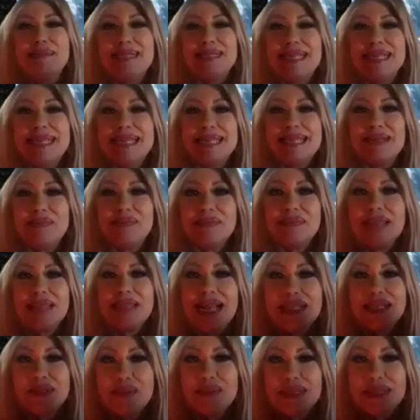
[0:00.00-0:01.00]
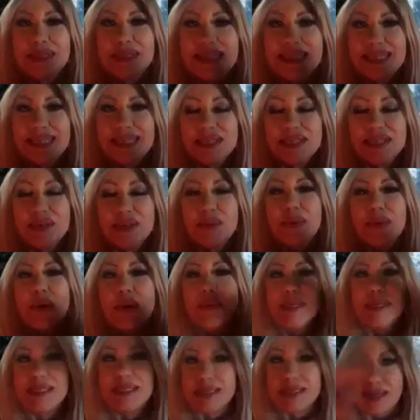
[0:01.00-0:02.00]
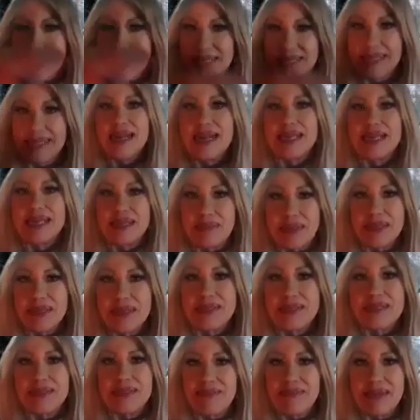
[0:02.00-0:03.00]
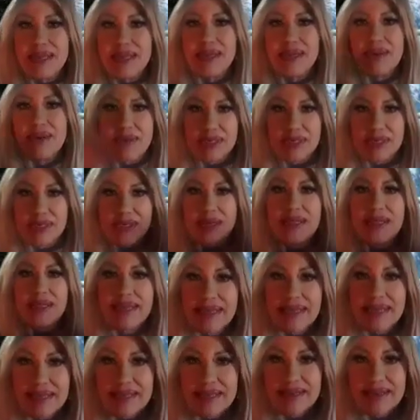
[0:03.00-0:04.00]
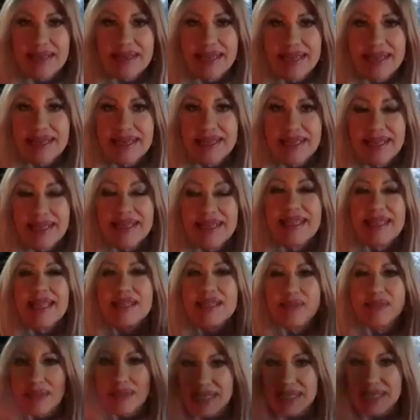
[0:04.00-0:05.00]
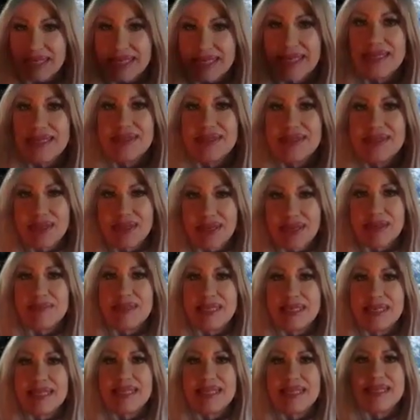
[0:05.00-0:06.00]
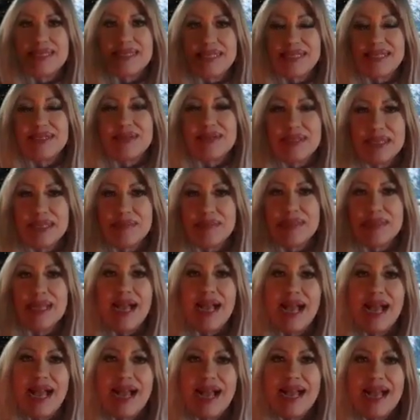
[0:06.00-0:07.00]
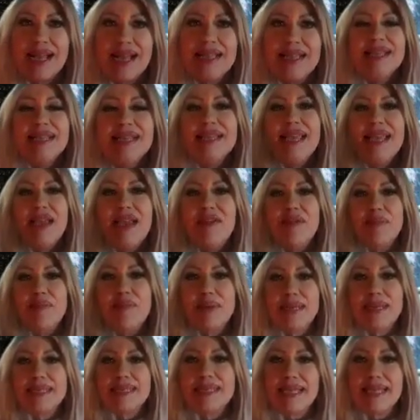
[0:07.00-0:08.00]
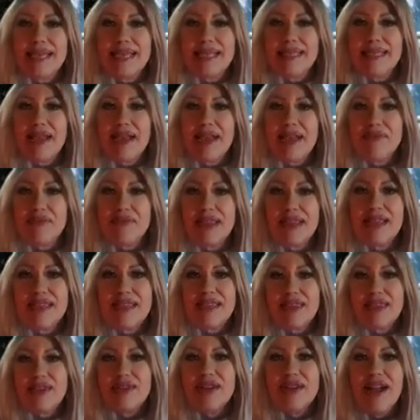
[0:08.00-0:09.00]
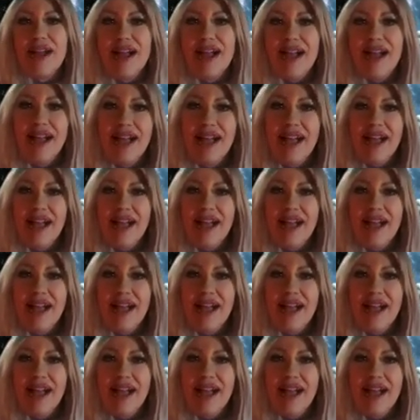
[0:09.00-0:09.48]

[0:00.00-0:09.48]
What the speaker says: comes in. That's when the Chesser, what we started talking about this video, which I'll link, okay? That's when the Chesser comes in, the Chesser demon. Ha ha. Everybody's like laughing at you. Ha